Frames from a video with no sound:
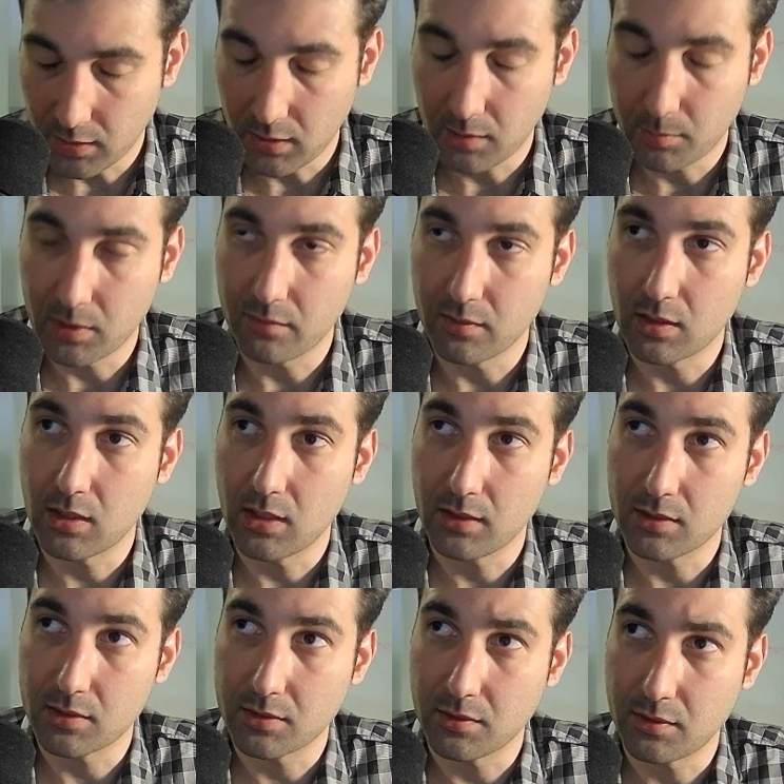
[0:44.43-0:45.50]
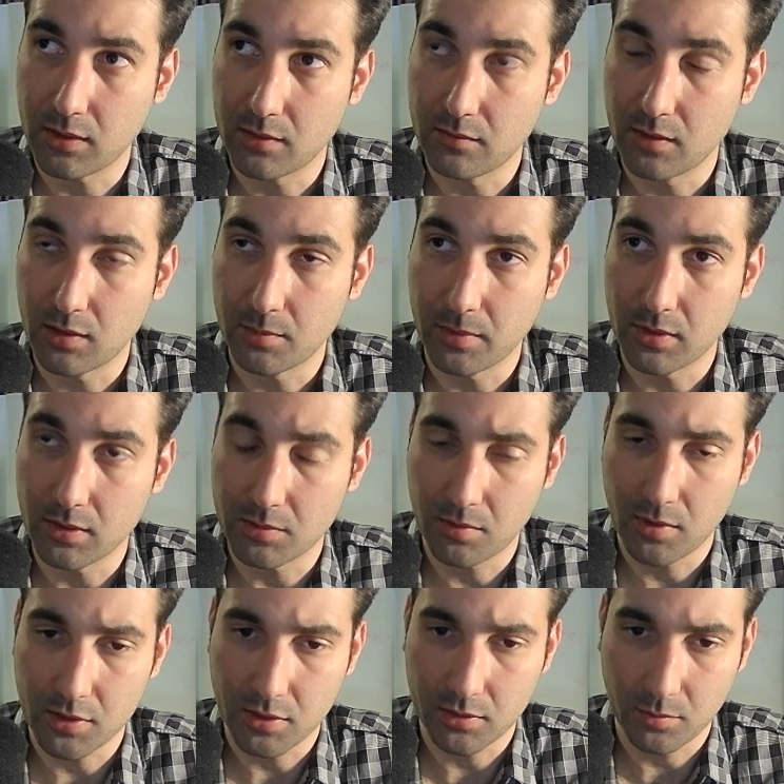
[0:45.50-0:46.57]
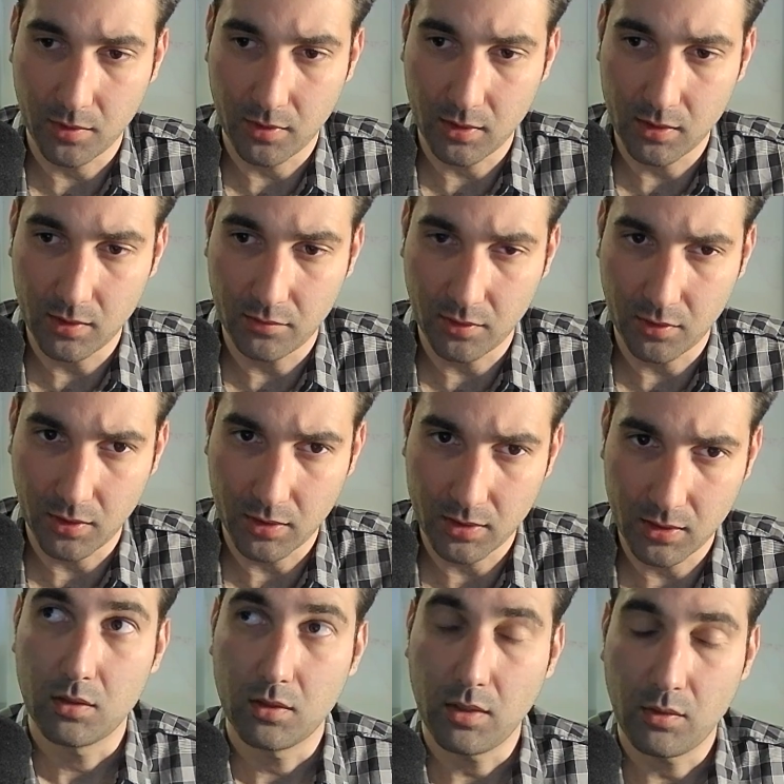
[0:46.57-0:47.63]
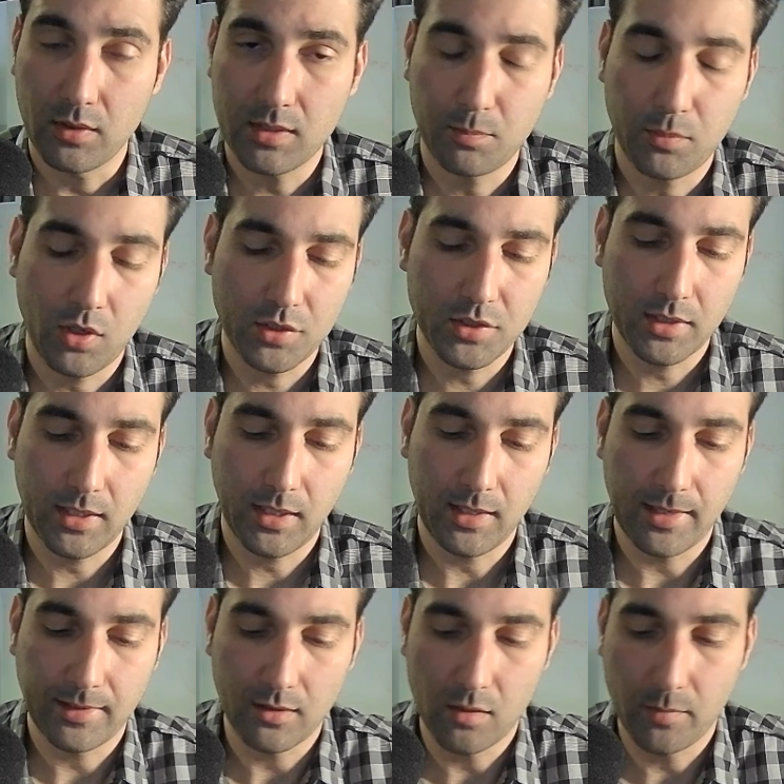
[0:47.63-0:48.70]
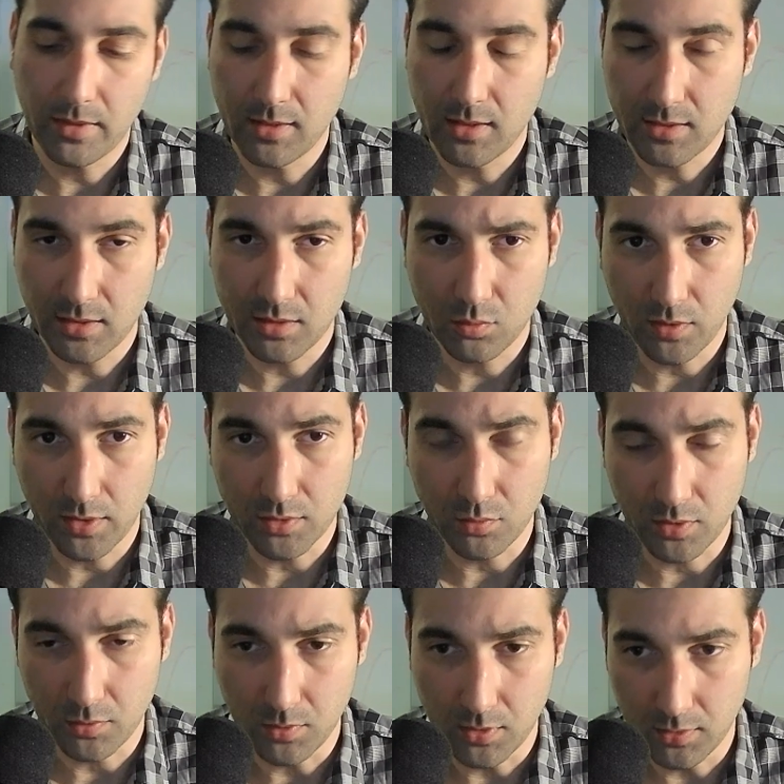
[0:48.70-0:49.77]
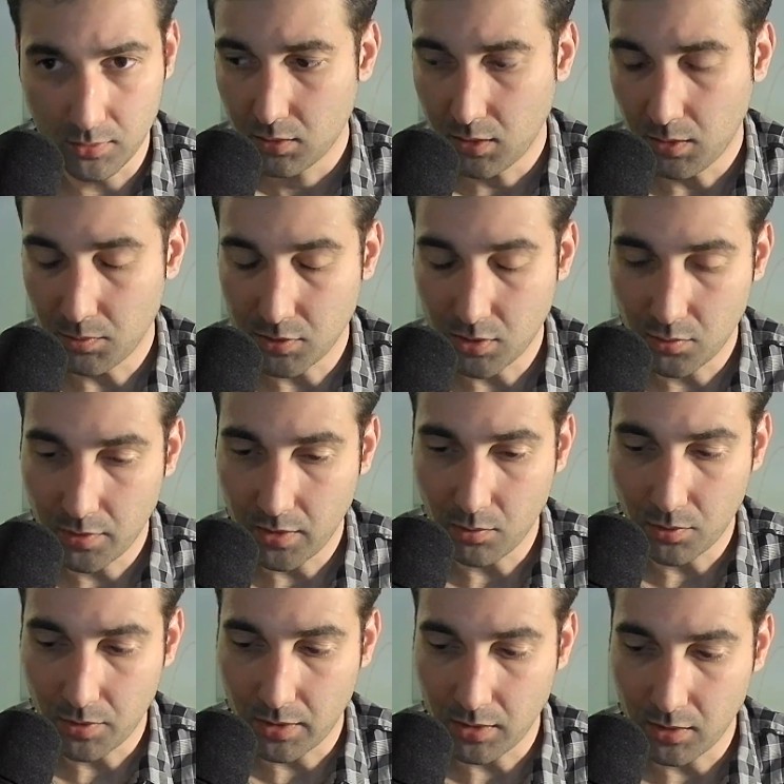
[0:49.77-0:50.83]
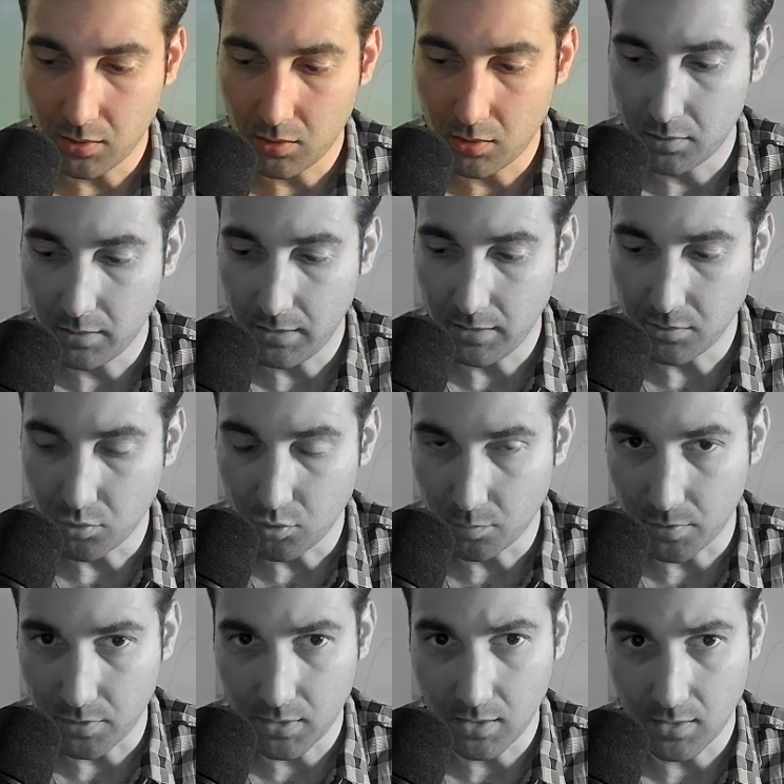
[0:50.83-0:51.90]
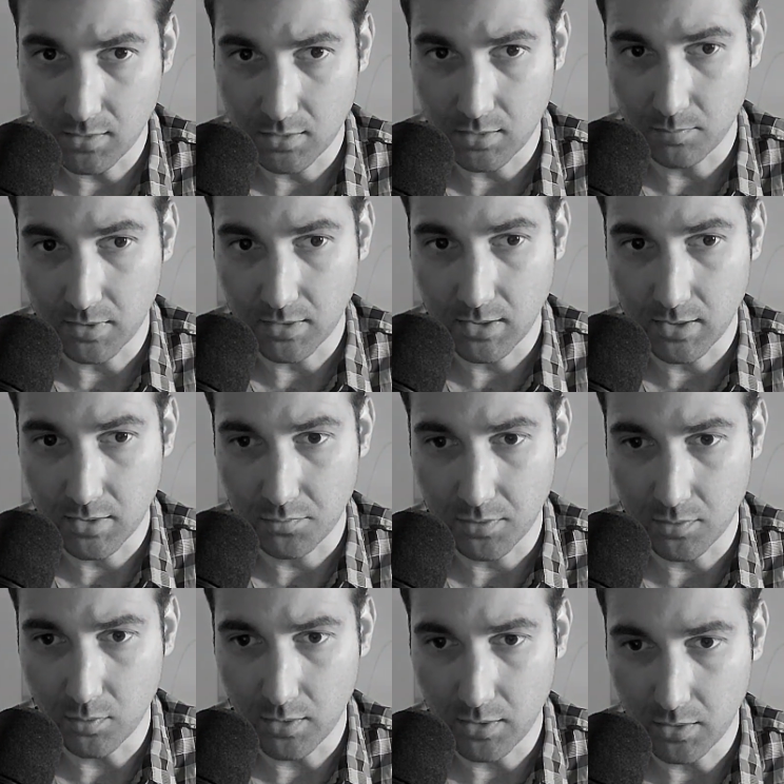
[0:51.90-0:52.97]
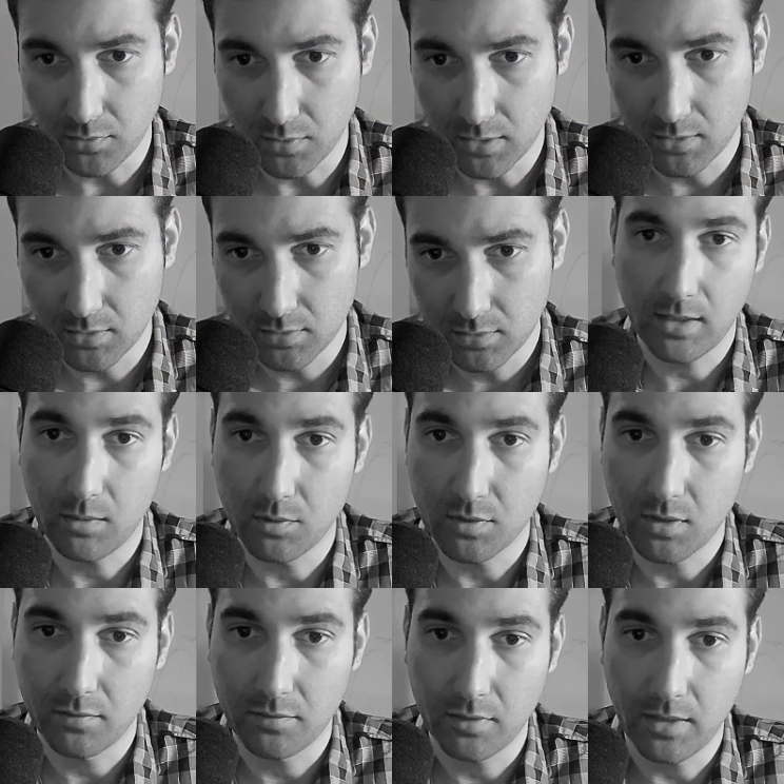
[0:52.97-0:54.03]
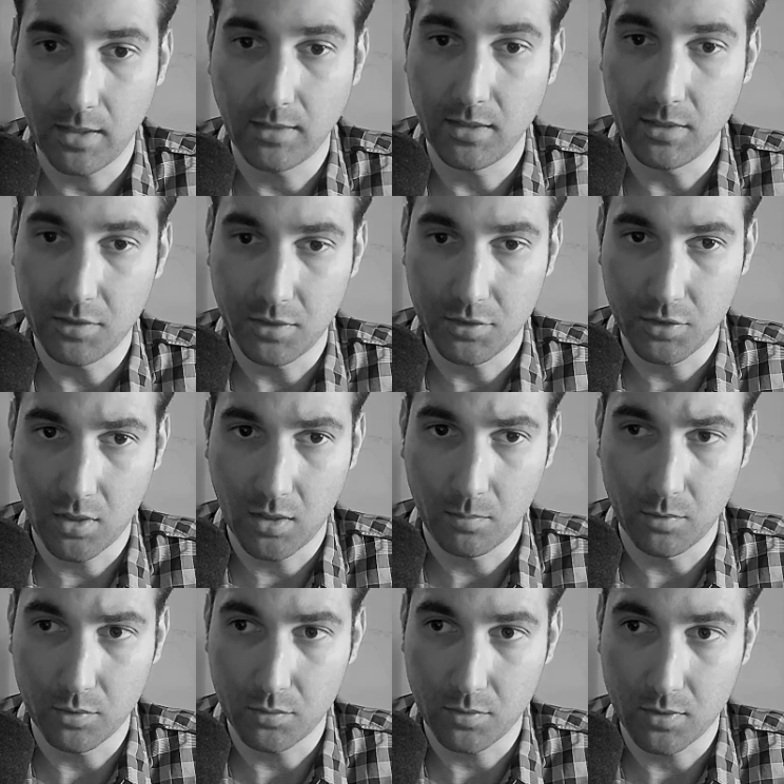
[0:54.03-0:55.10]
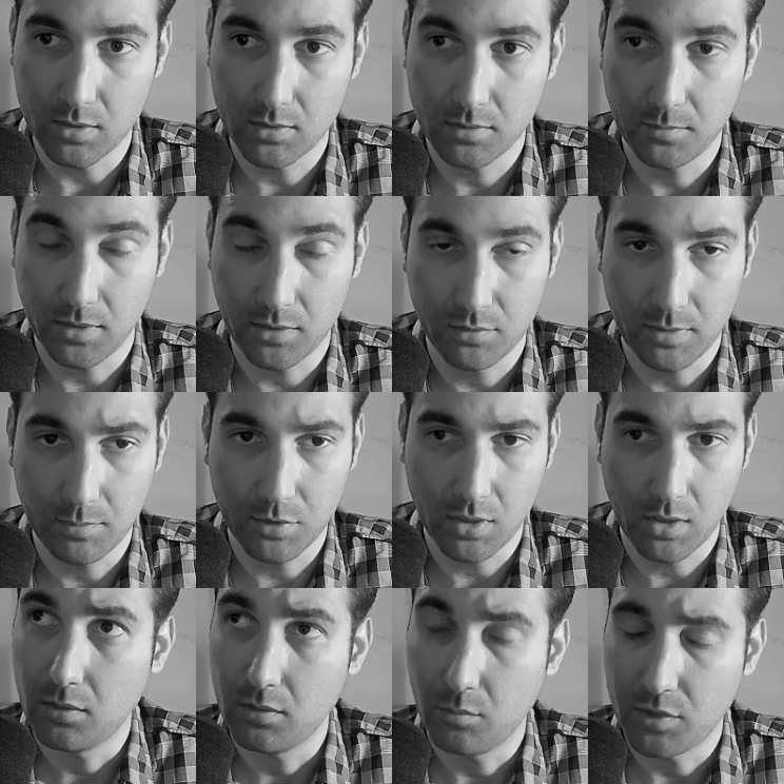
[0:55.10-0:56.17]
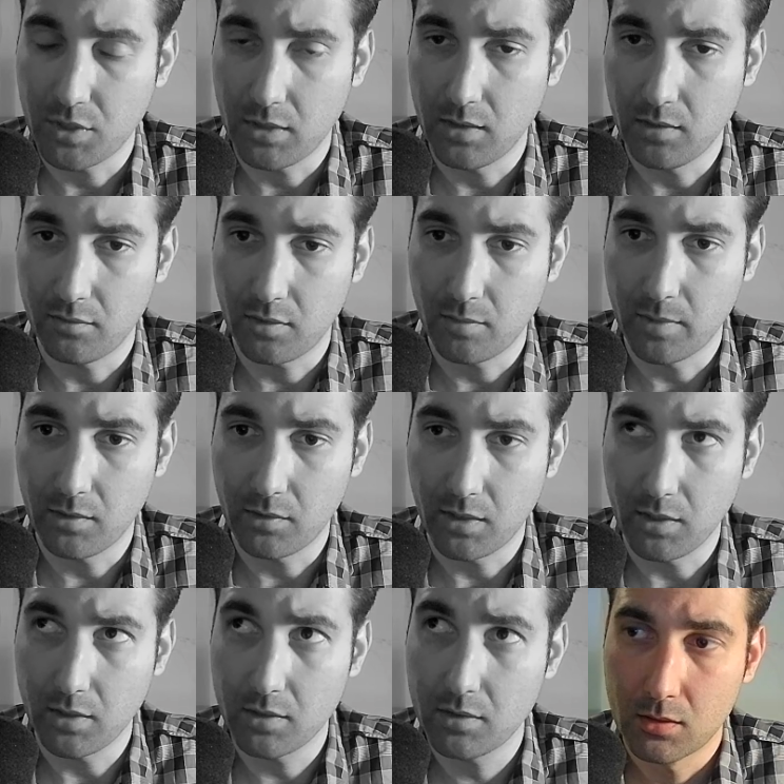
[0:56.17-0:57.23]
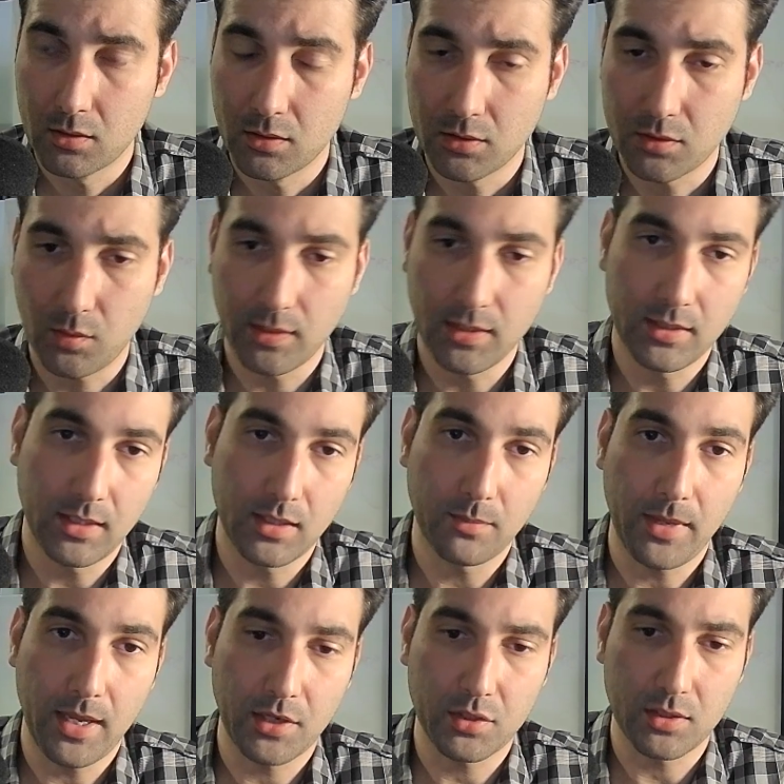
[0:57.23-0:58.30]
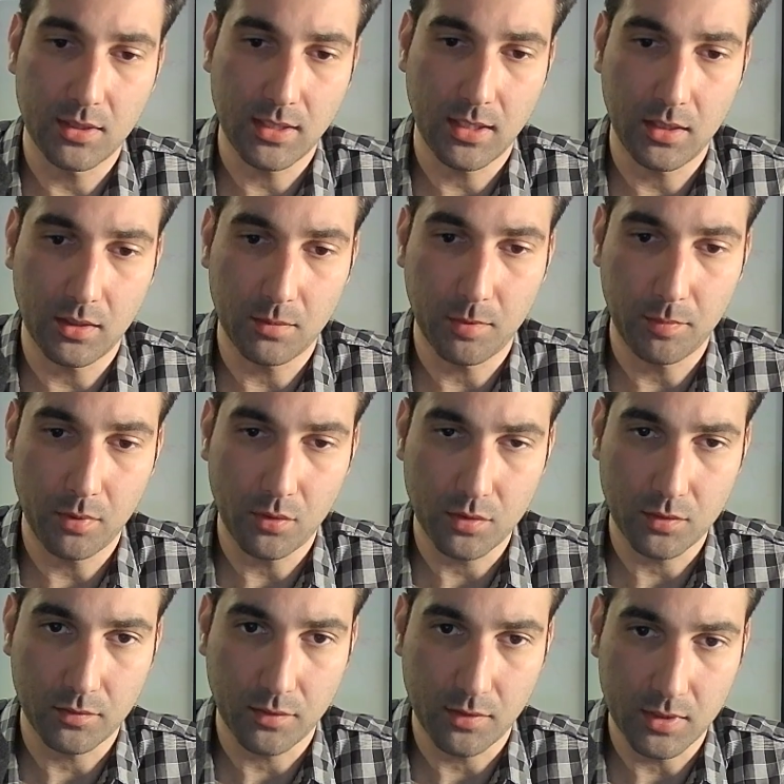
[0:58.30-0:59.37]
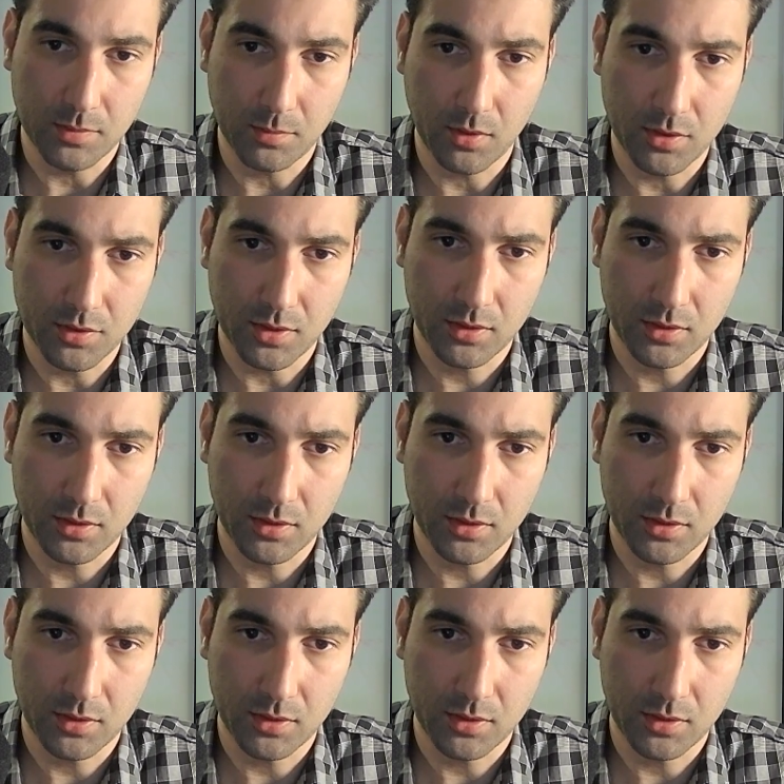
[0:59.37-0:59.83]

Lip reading: I believe the client is currently developing this project with a different architect. Now, this project had landed on my desk in 2021. I was already working on a super custom accessory dwelling unit. I was offered a teaching job, which was my dream job, which I did for about a year. So I didn't end up actually sending the proposal for this project.